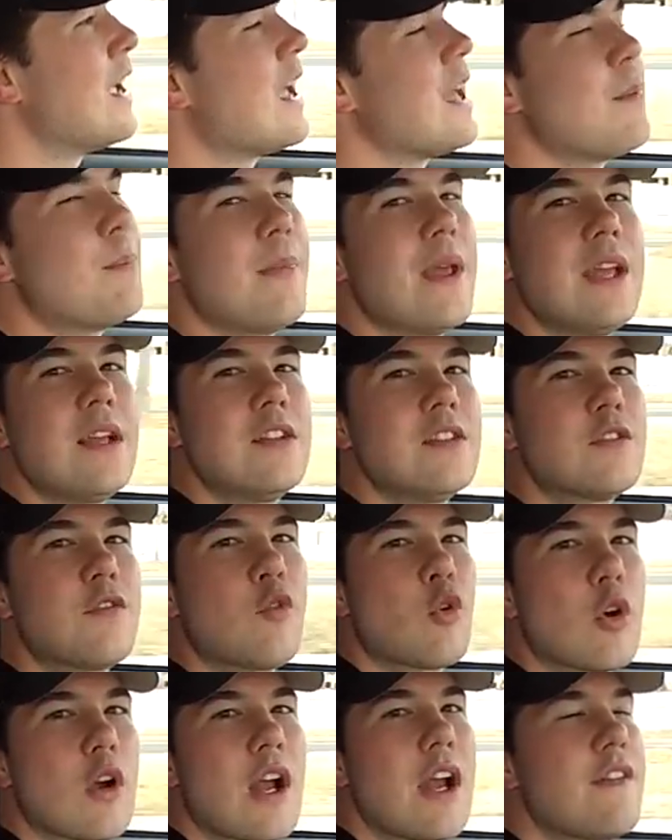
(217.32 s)
It makes
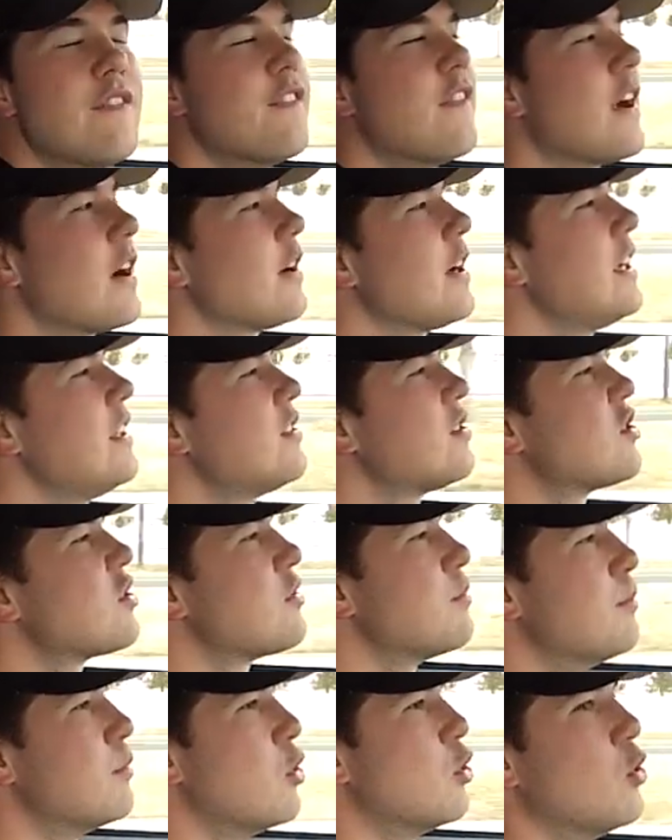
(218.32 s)
for a very
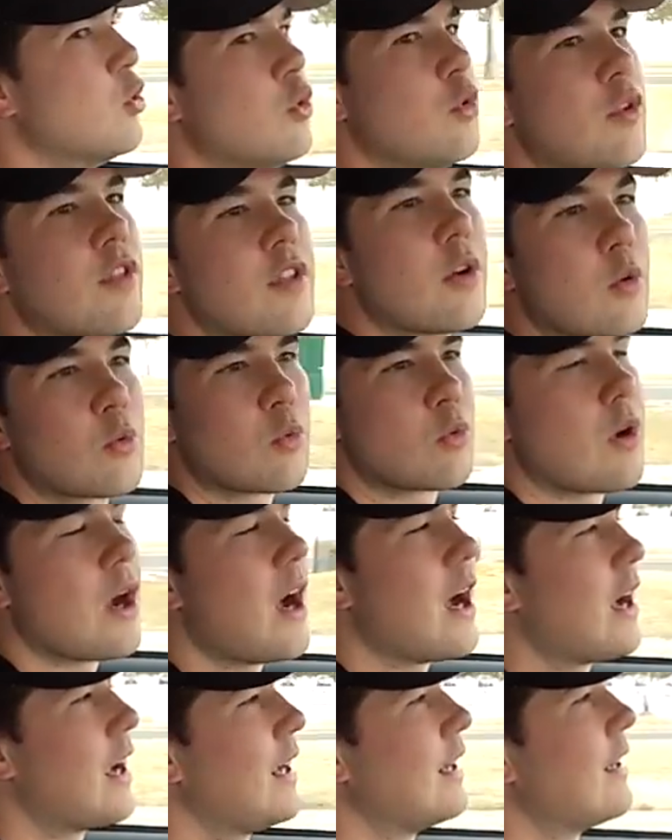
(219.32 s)
smooth
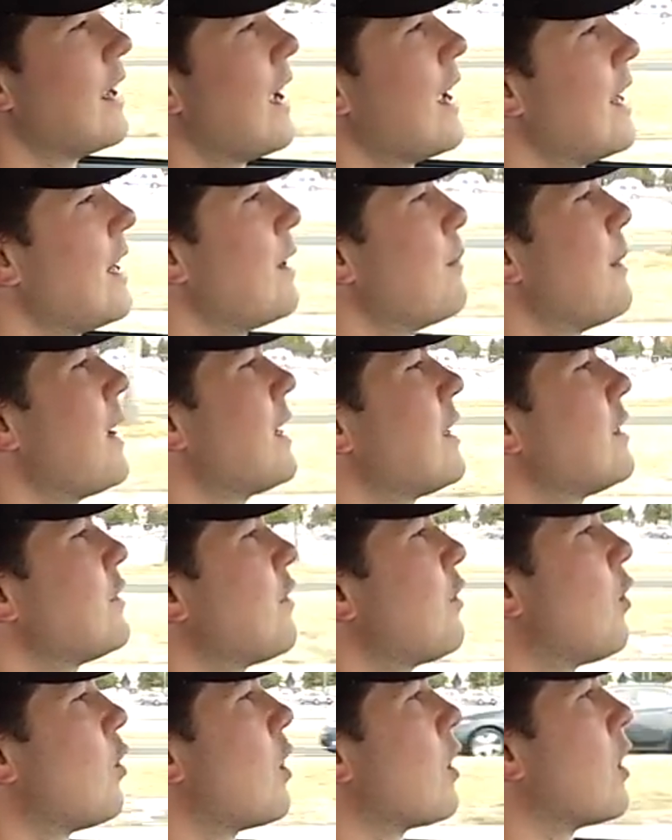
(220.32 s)
ride, and it makes
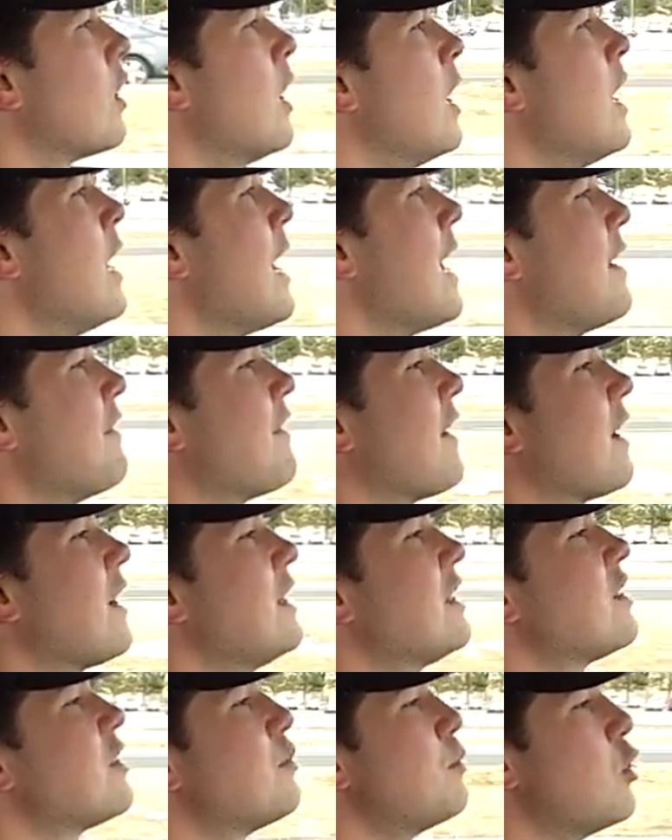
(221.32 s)
for a
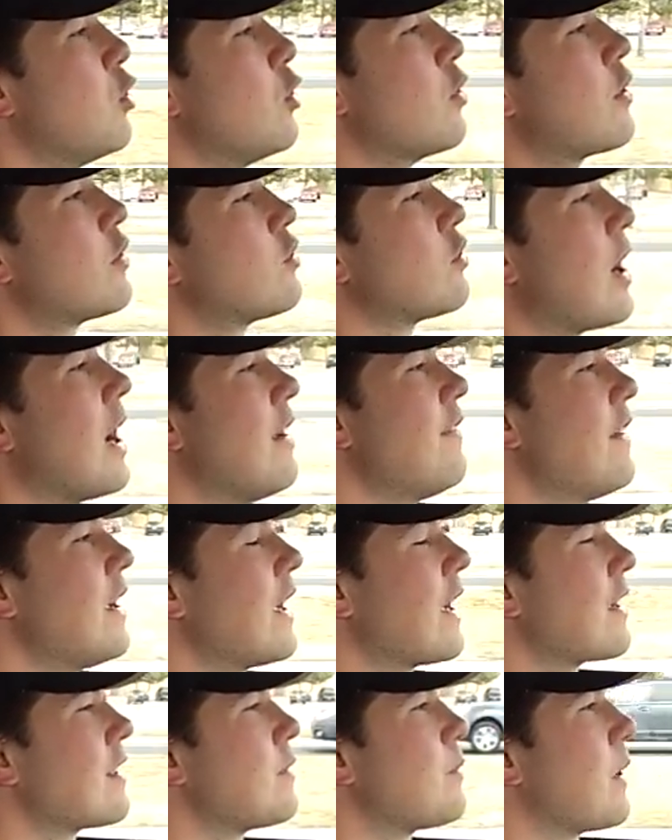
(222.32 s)
very smooth
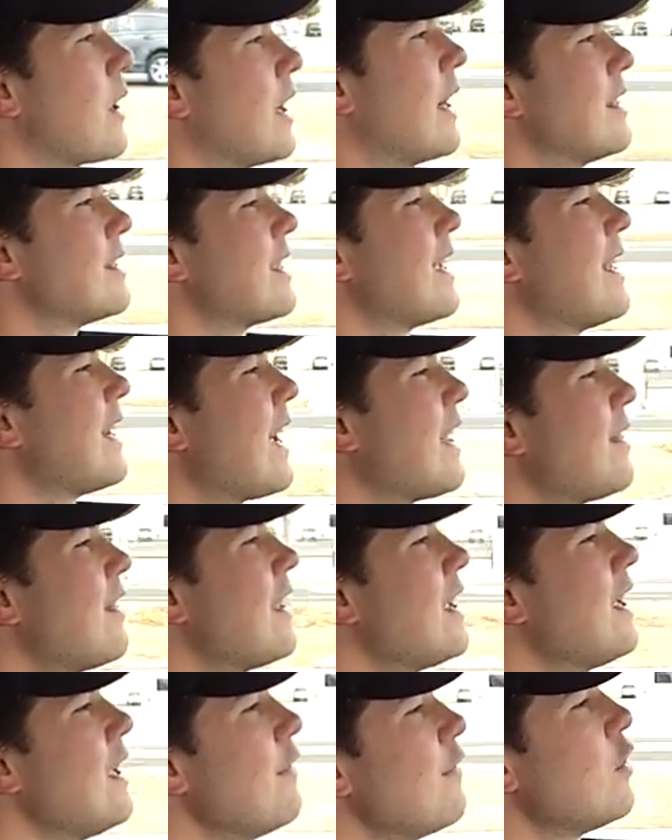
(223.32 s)
driving experience. And I
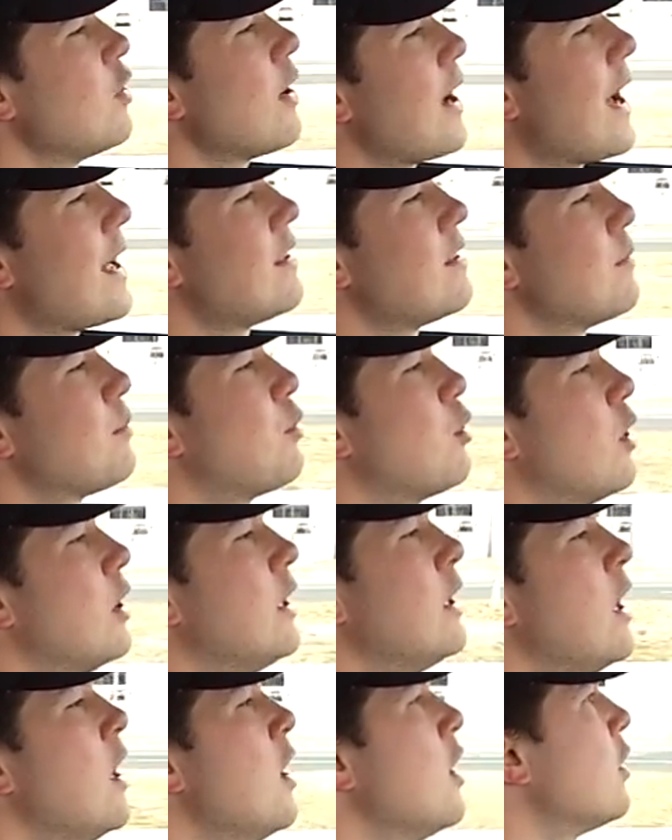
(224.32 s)
think if you had to
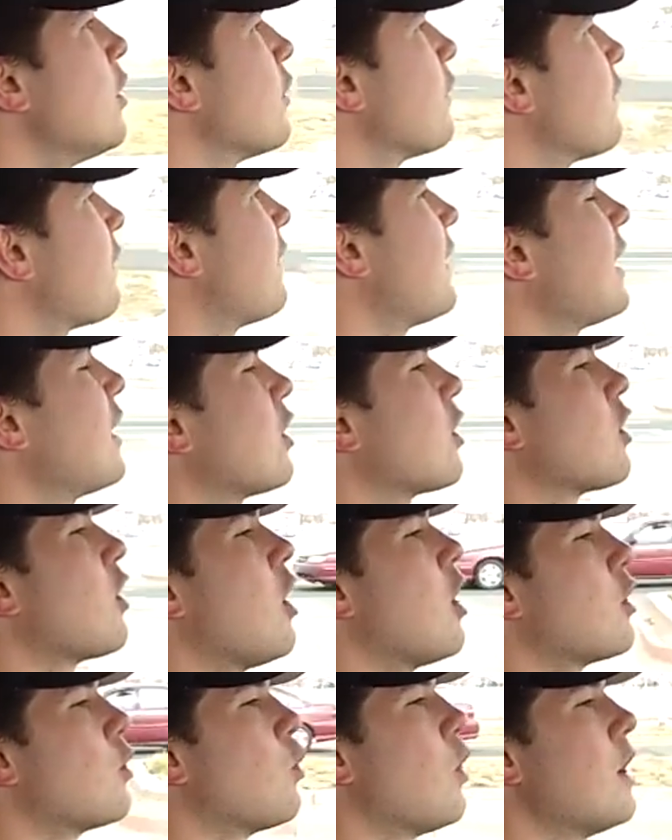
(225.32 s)
put your finger
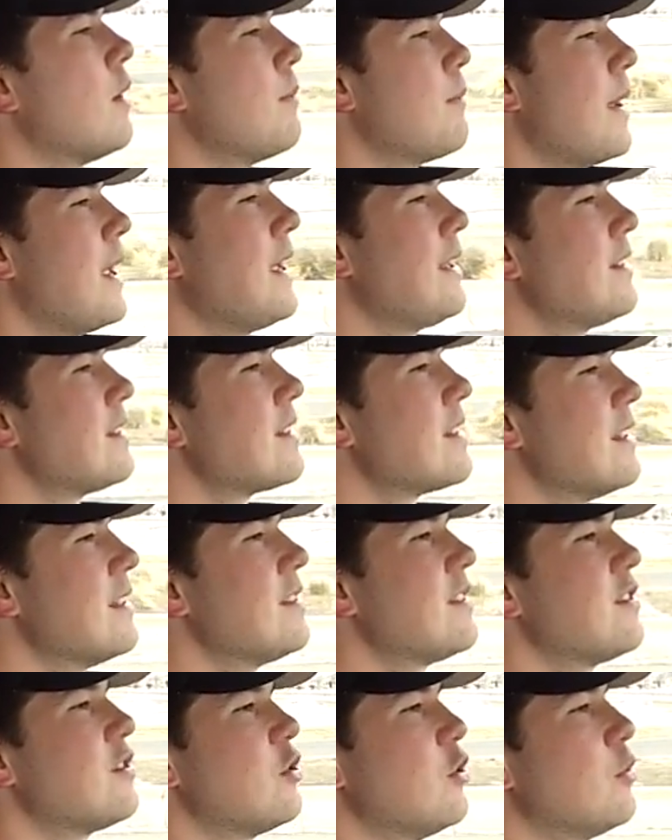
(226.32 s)
on what makes
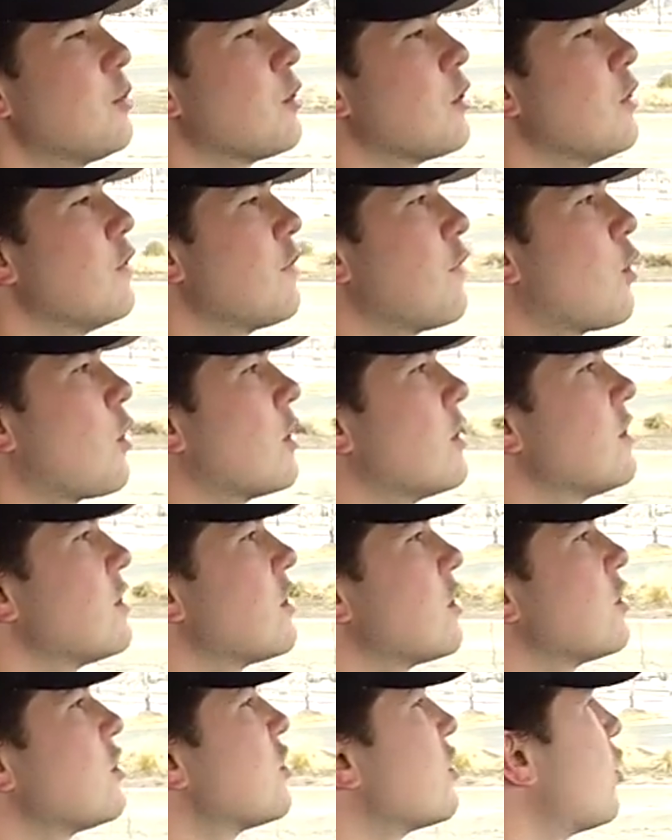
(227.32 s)
this Subaru
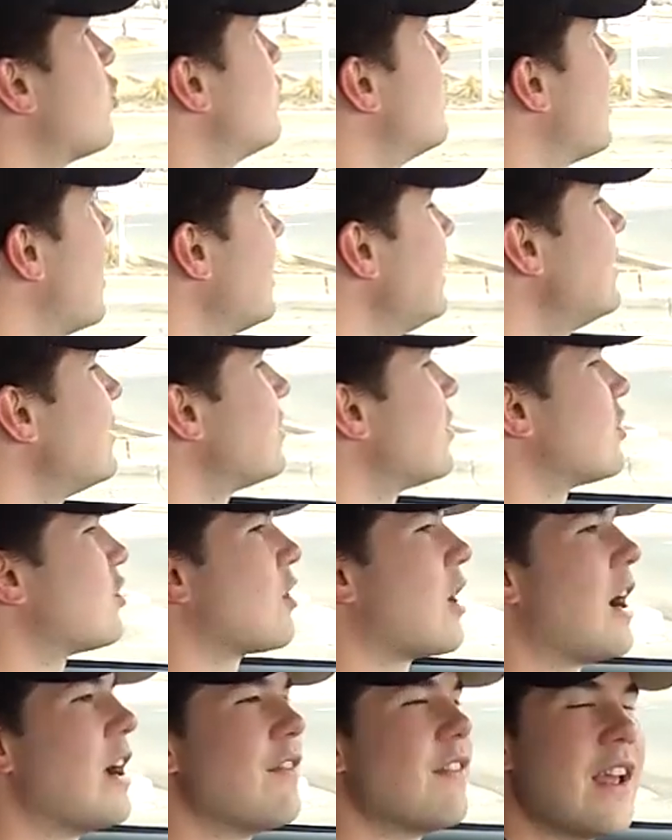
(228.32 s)
Forester so nice to
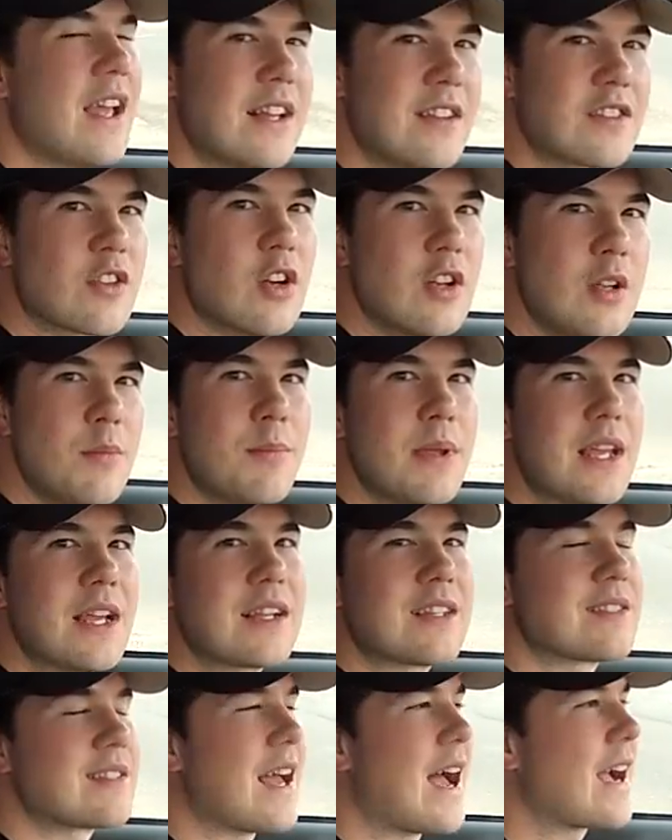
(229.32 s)
drive, it's going to be
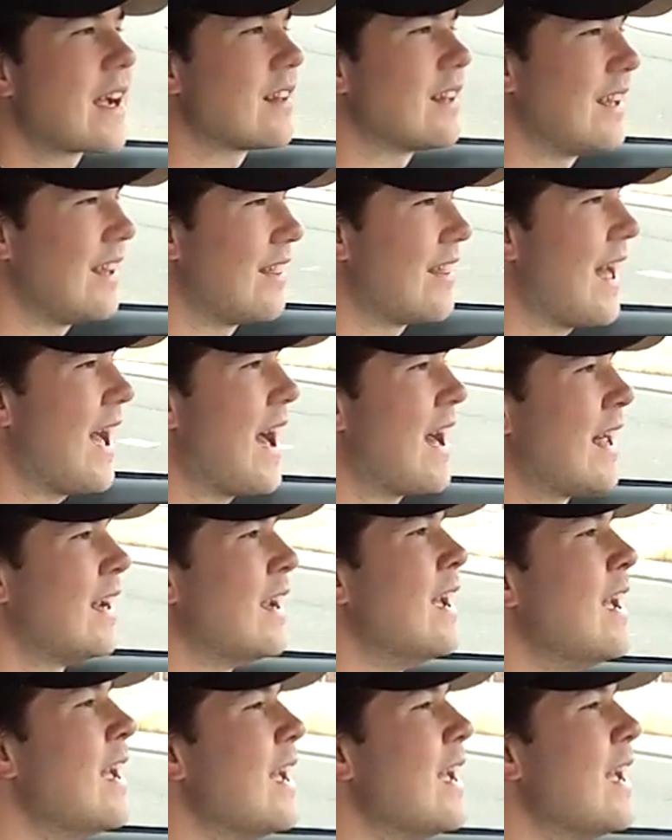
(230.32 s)
exactly that.